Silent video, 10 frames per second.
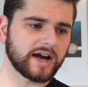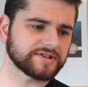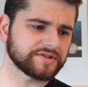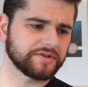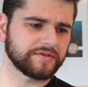
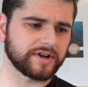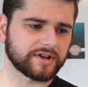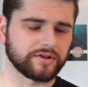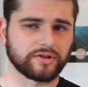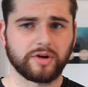sort of a
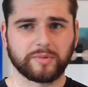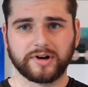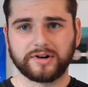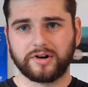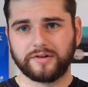
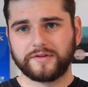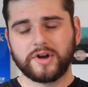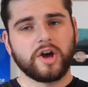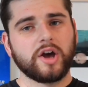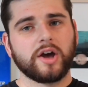conglomerate of
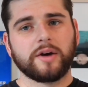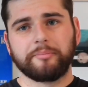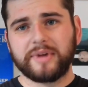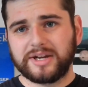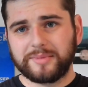
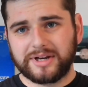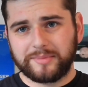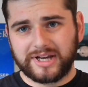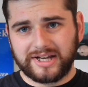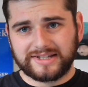many, many,
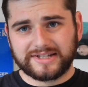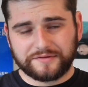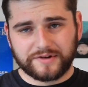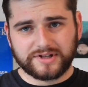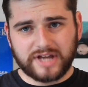many
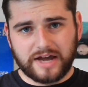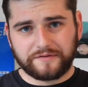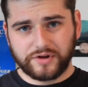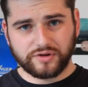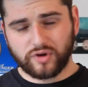different
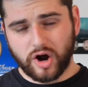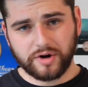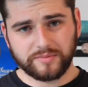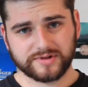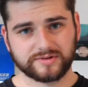funeral
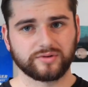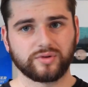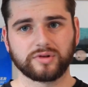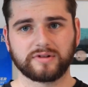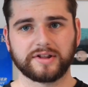homes
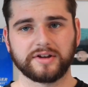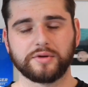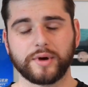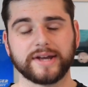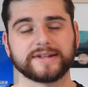all around the
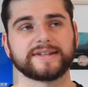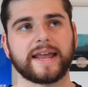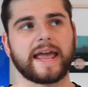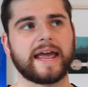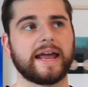US,
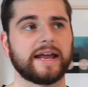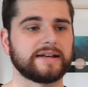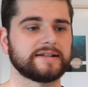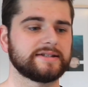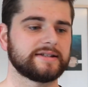
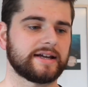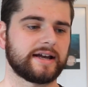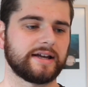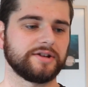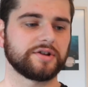and
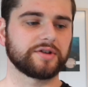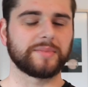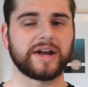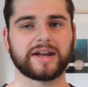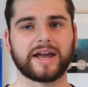you could
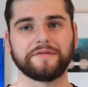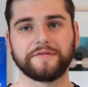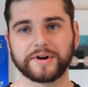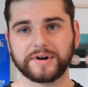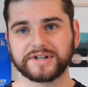make a
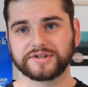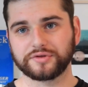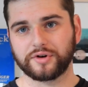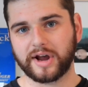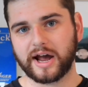very
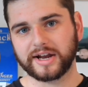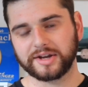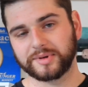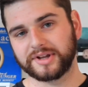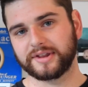strong
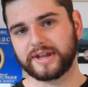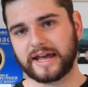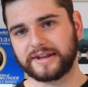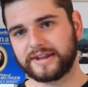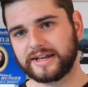argument
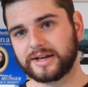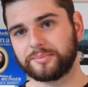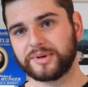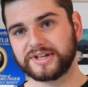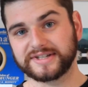that their
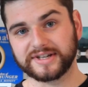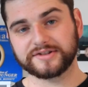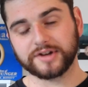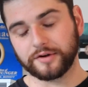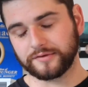
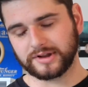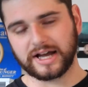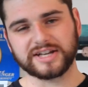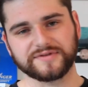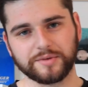business over the
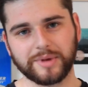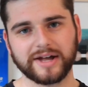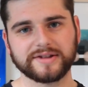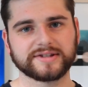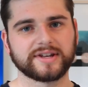last few
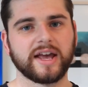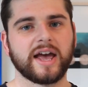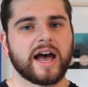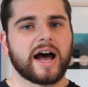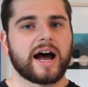months,
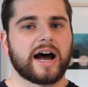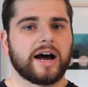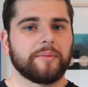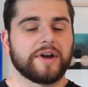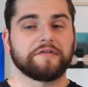
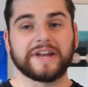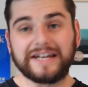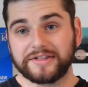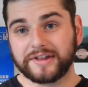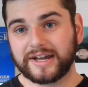if
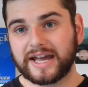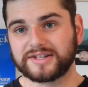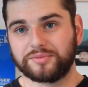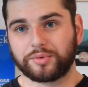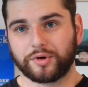anything, has
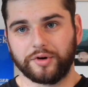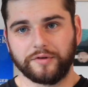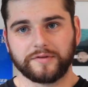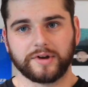improved.